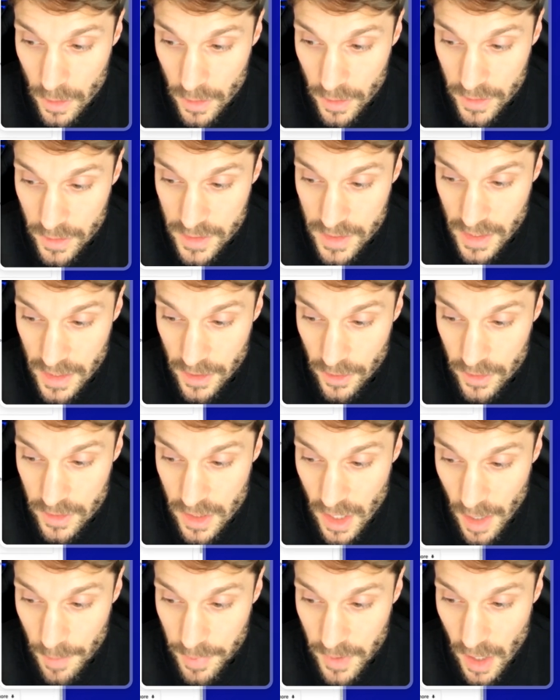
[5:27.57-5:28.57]
You can see here
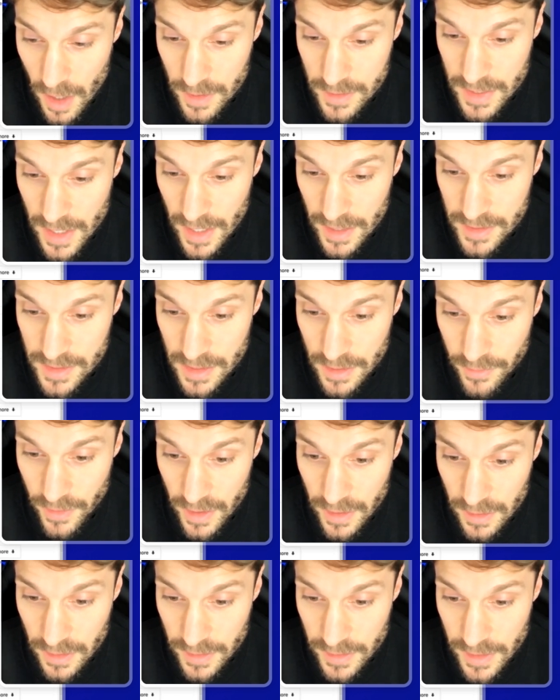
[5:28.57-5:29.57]
top contacts. And if
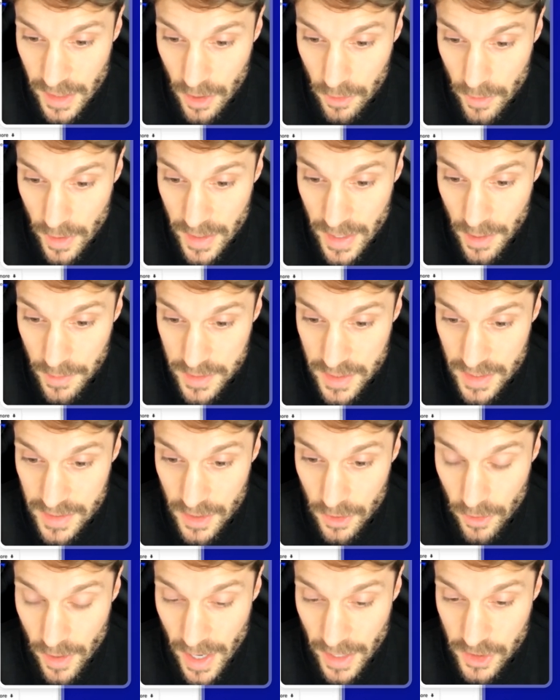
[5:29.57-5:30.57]
I click down right now, it says
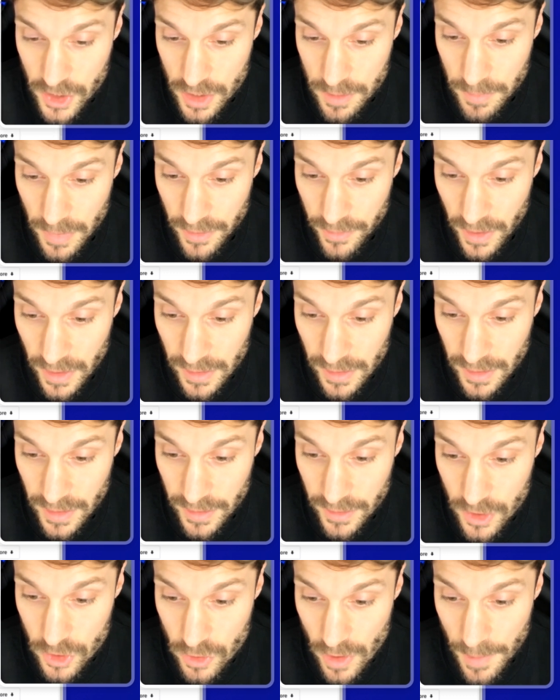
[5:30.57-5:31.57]
interaction. But if I
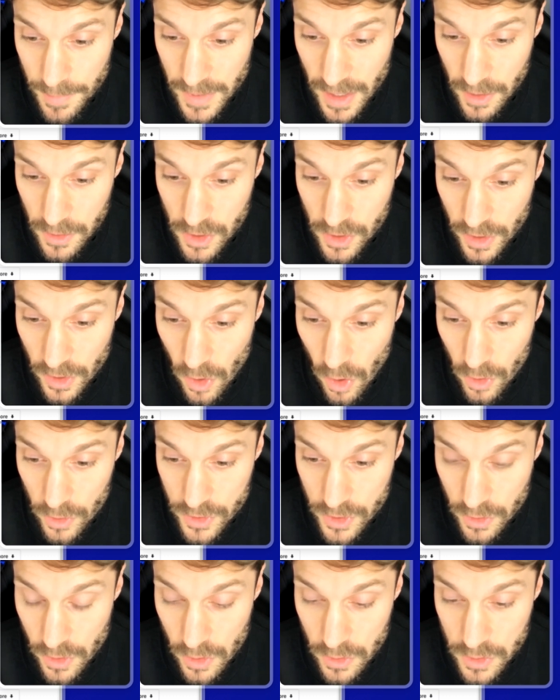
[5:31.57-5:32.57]
click the dropdown, you can
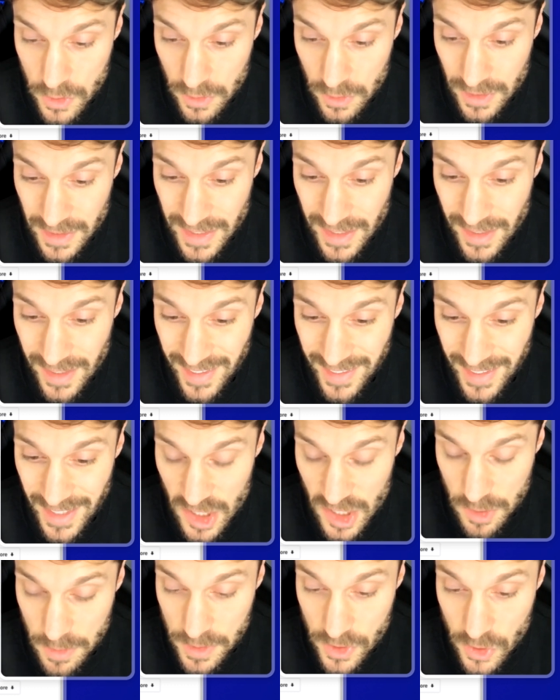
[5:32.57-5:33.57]
also go to lead
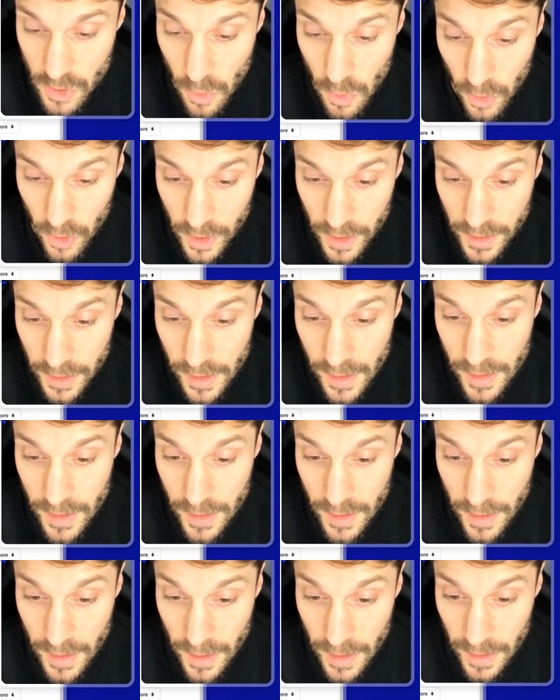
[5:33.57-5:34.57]
engagement scoring
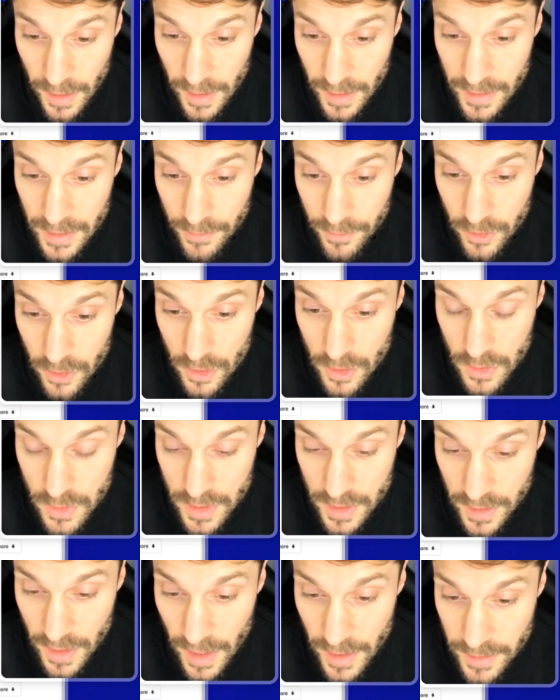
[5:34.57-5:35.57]
if you're
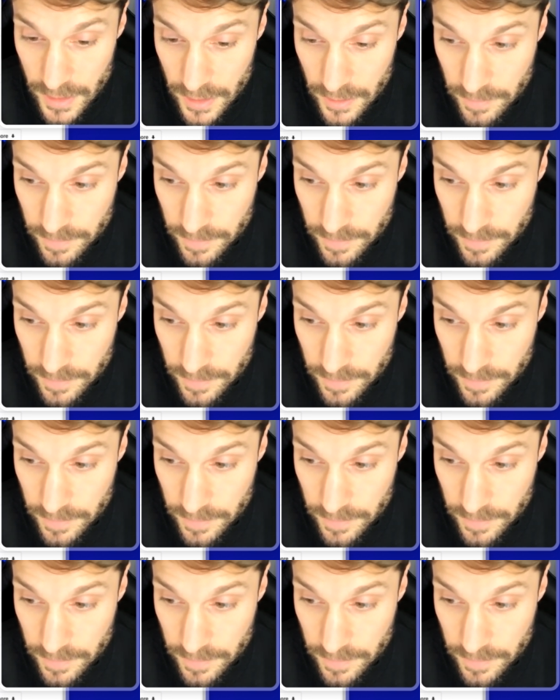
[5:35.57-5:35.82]
using that.